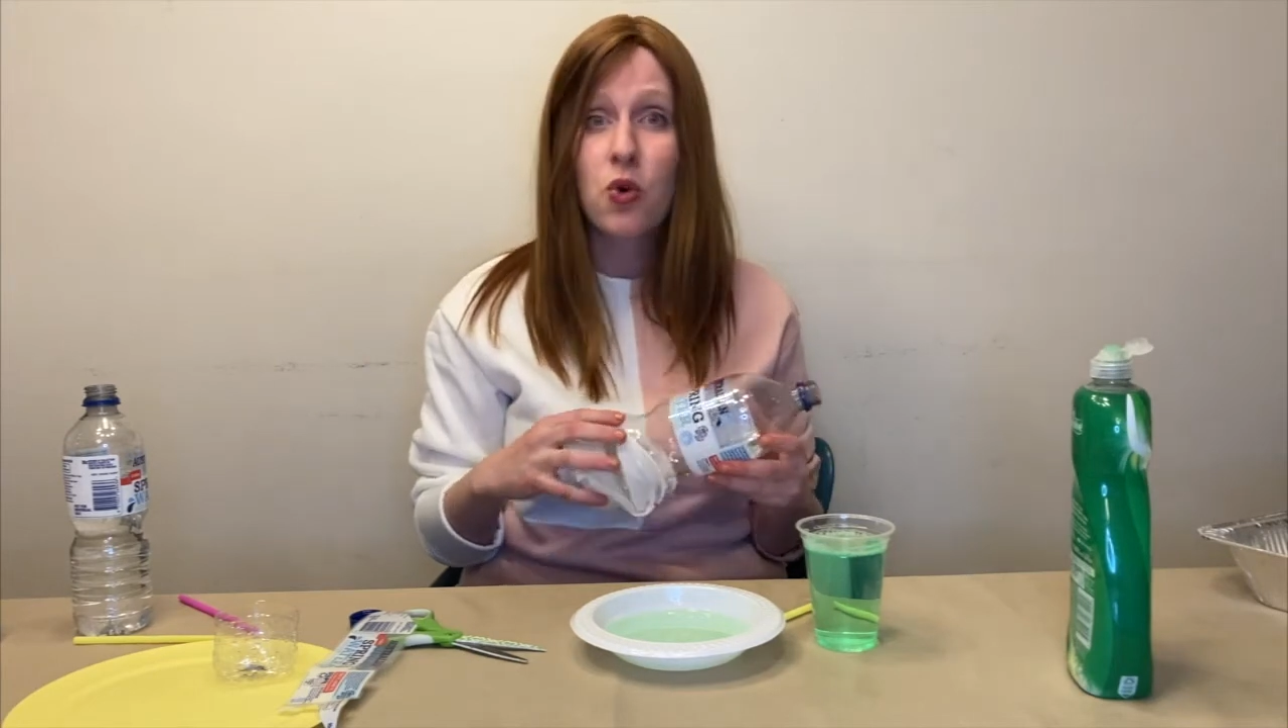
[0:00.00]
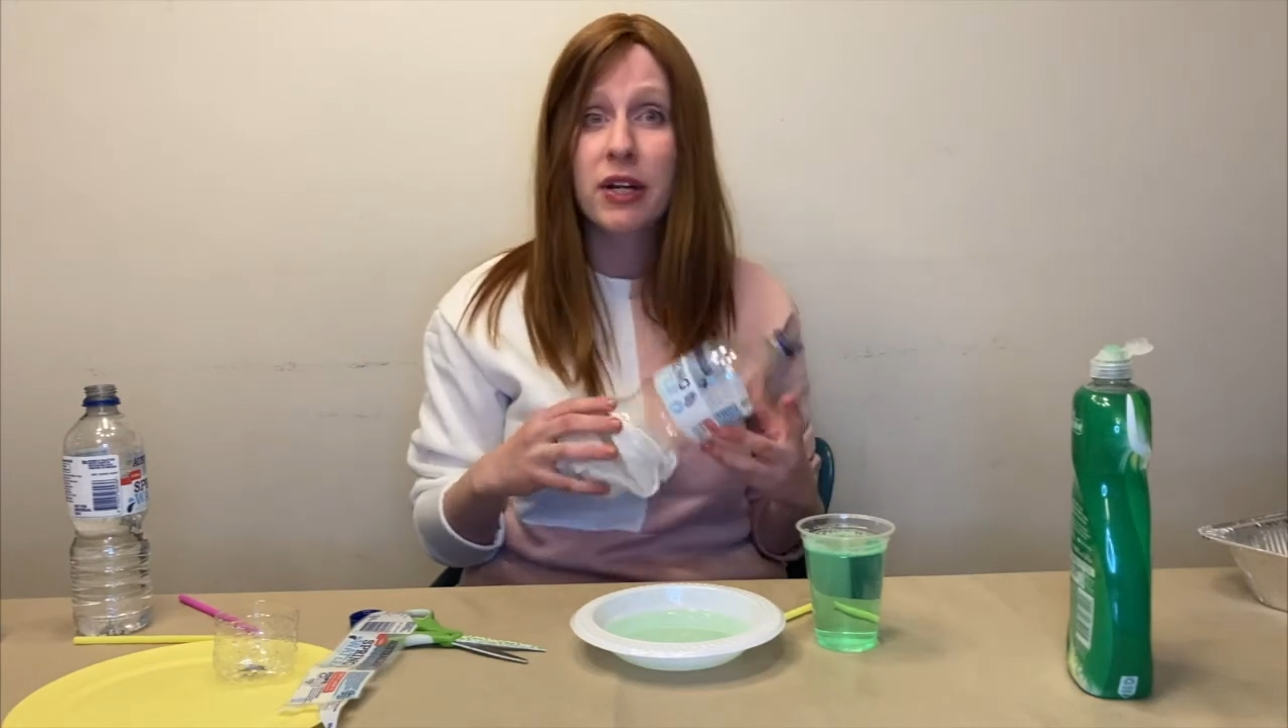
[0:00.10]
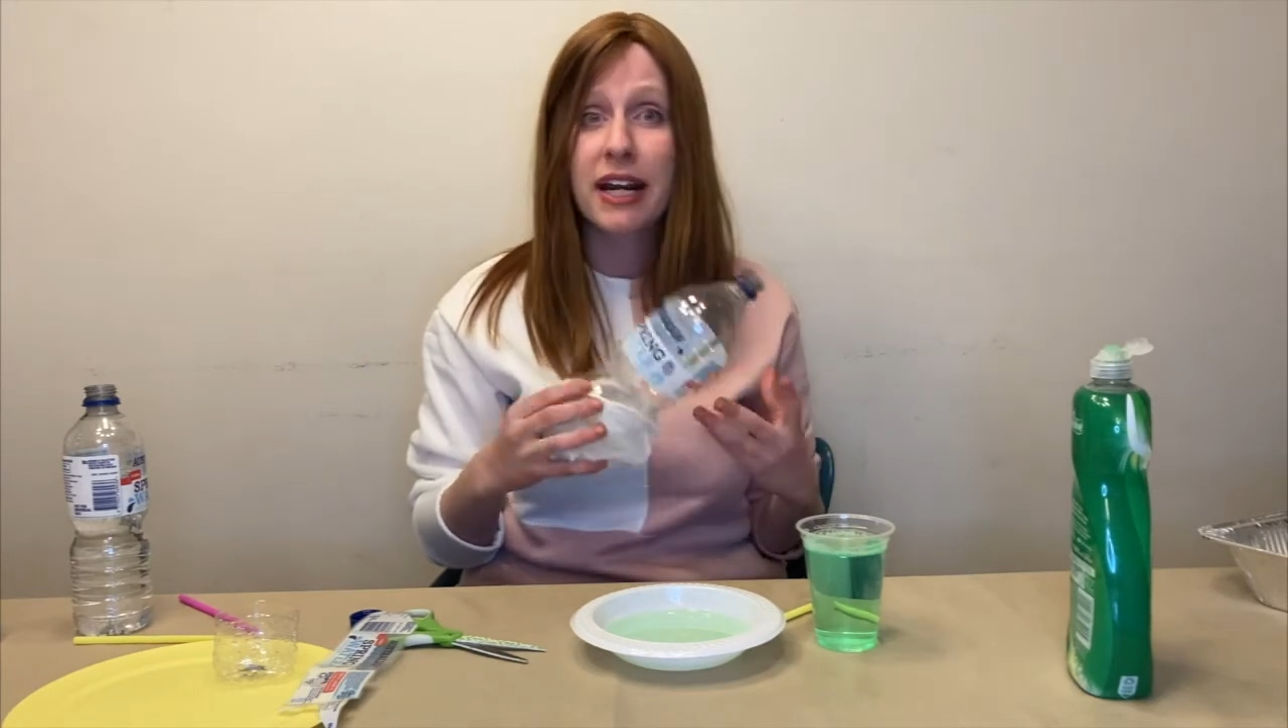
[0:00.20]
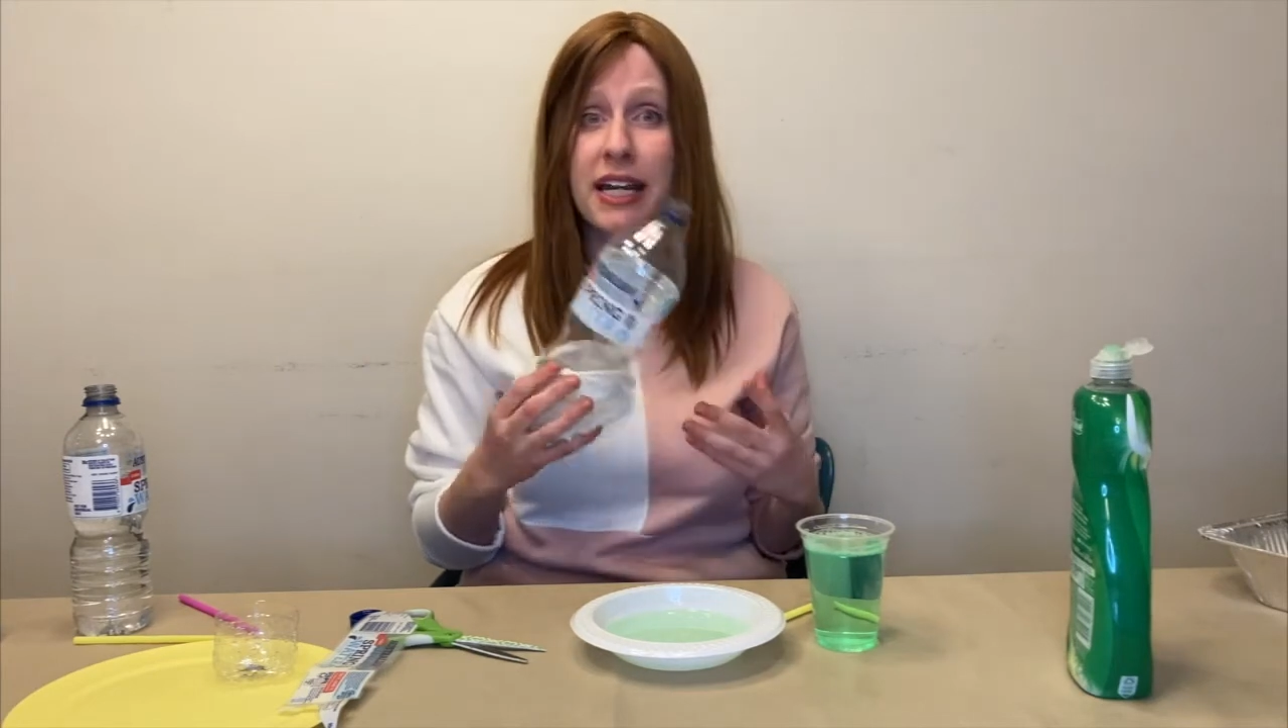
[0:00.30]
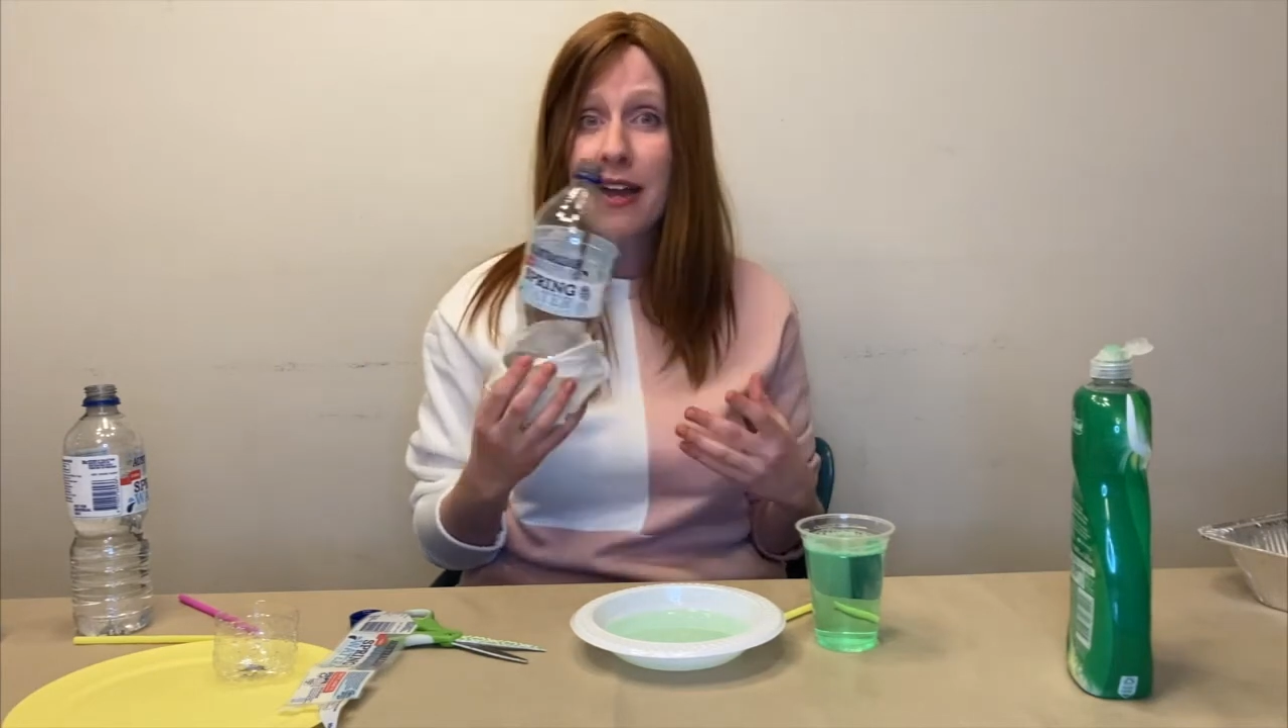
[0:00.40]
And
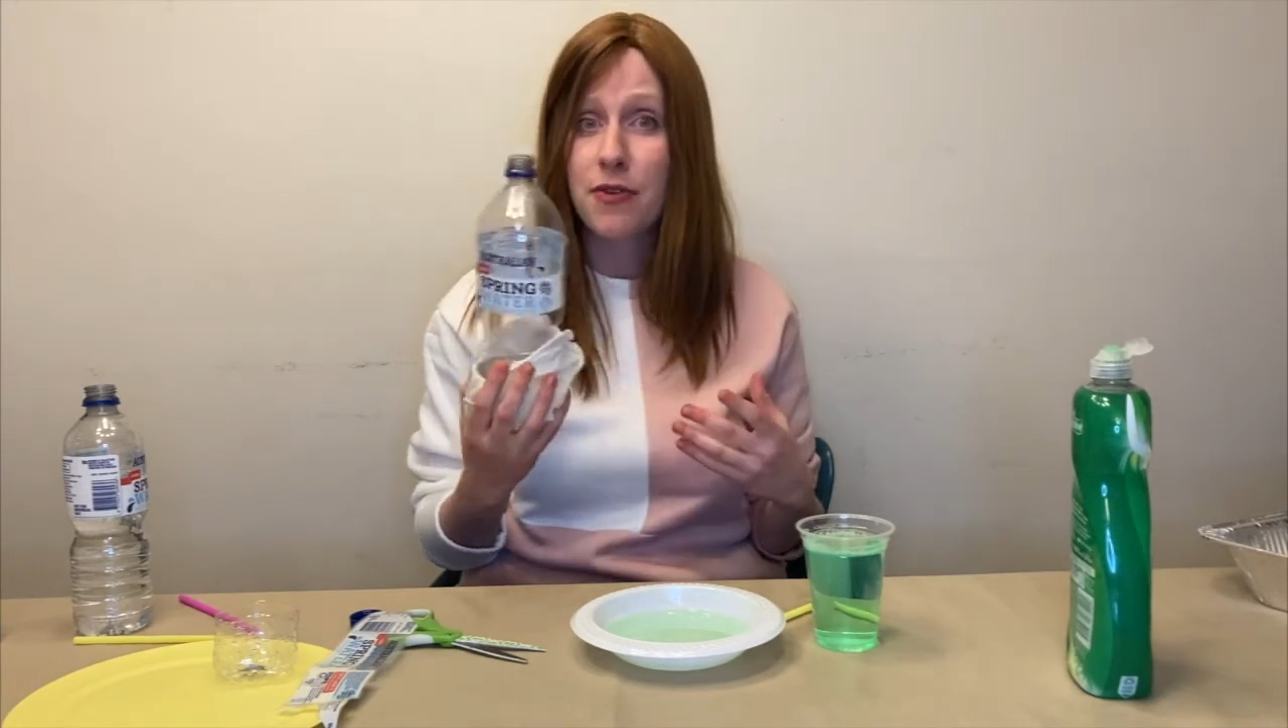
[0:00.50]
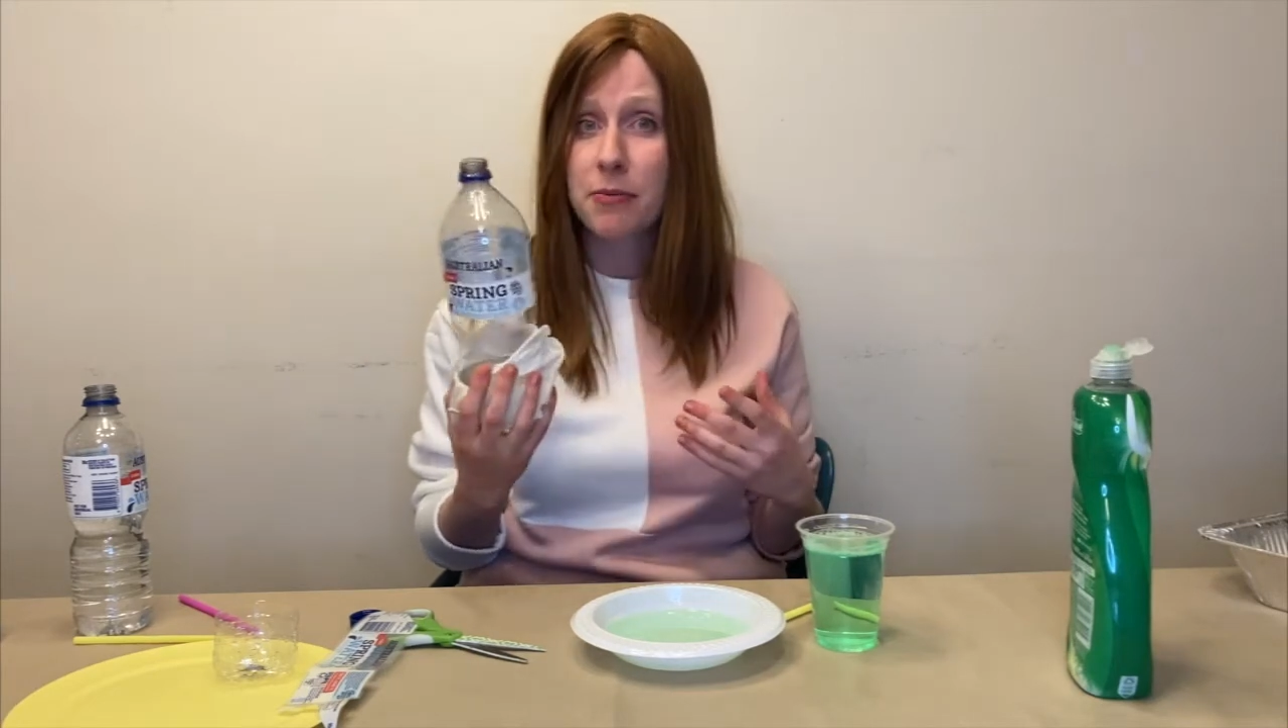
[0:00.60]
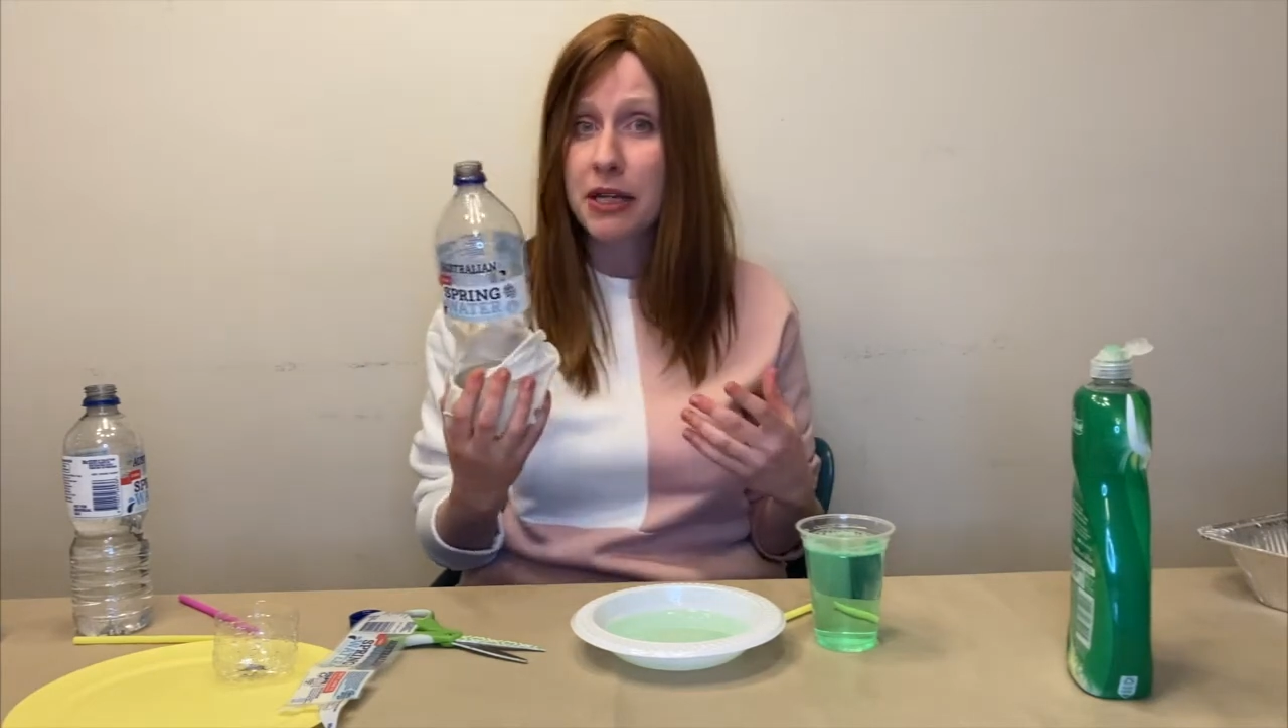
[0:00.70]
I gave them